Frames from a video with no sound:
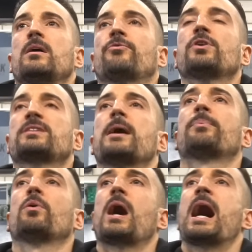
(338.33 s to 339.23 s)
For
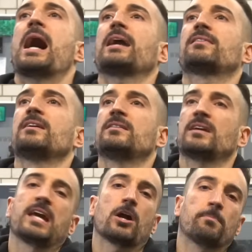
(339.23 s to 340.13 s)
example, I think the
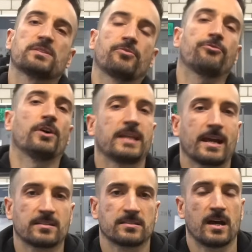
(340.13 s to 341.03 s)
get-up is a funny
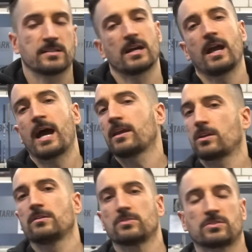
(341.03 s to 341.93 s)
exercise. I, I
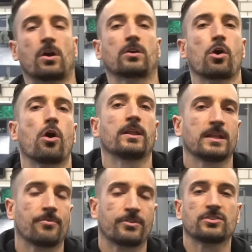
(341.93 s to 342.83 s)
start
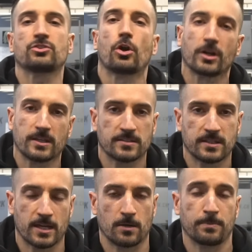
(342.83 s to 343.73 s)
calling it the circus
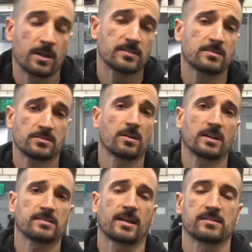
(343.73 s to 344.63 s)
get-up because it's a
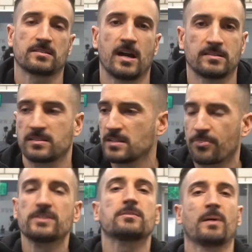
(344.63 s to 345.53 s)
circus exercise. It's
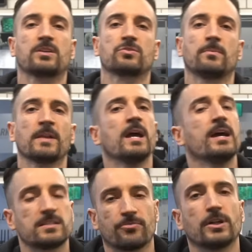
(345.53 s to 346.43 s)
nothing special.
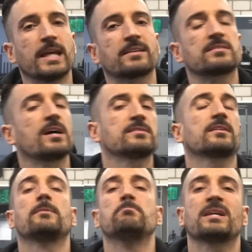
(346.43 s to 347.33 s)
It's a funny exercise that
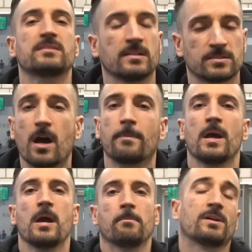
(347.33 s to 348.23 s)
can mix things up,
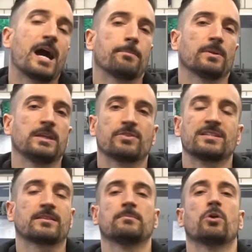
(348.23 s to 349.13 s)
but I believe it's
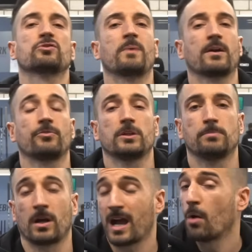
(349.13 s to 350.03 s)
not the most bang for your
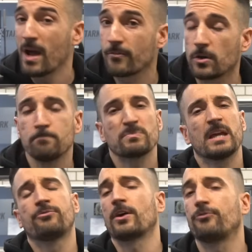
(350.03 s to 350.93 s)
buck. However,
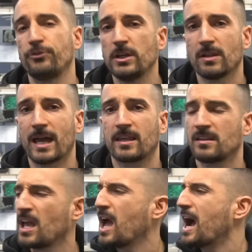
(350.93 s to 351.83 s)
if I feel like
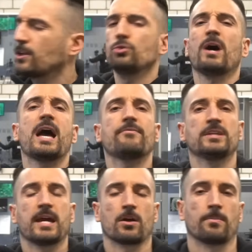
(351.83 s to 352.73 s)
it, I do a heavy
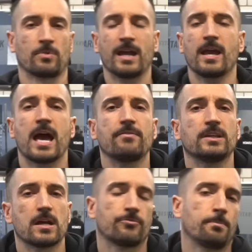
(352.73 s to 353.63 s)
get-up, right? A heavy
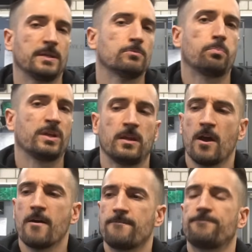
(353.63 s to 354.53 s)
get-up for me will be
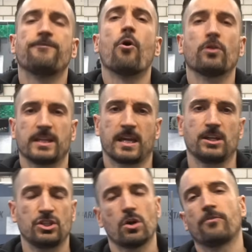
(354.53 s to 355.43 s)
forty
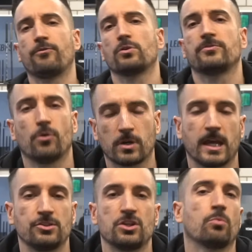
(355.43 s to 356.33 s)
kilograms or forty-four
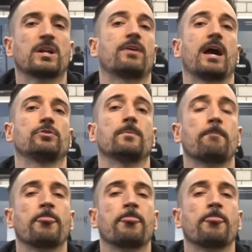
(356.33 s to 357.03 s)
kilograms or whatever have you.